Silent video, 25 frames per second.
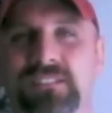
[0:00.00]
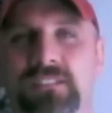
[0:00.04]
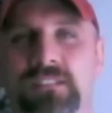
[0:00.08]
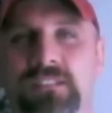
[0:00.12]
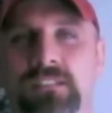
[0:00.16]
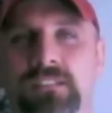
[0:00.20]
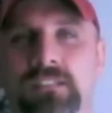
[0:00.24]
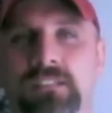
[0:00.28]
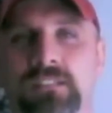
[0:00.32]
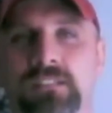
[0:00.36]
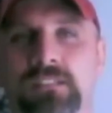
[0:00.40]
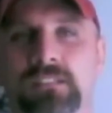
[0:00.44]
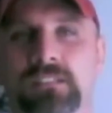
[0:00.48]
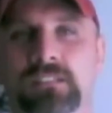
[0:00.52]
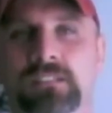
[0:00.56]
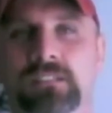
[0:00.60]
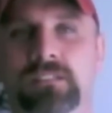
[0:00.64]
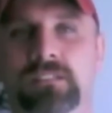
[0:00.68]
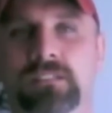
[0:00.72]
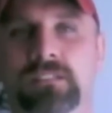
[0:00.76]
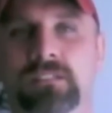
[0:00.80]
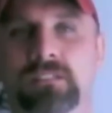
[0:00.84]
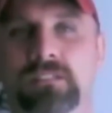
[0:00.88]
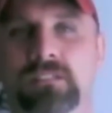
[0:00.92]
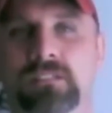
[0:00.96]

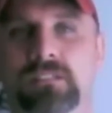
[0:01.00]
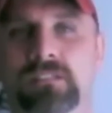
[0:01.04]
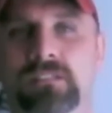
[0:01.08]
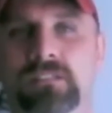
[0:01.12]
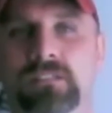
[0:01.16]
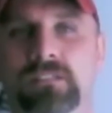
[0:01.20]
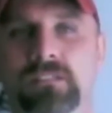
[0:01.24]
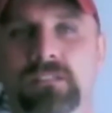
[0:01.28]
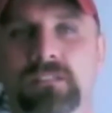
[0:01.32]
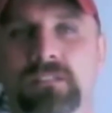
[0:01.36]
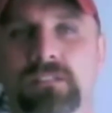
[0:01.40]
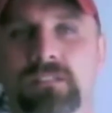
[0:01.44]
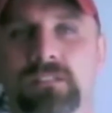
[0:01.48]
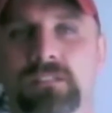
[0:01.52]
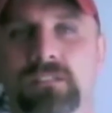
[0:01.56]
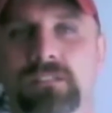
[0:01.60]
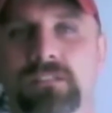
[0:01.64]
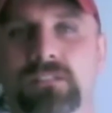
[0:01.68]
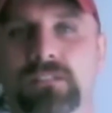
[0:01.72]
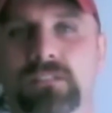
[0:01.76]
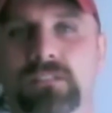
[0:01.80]
[no speech]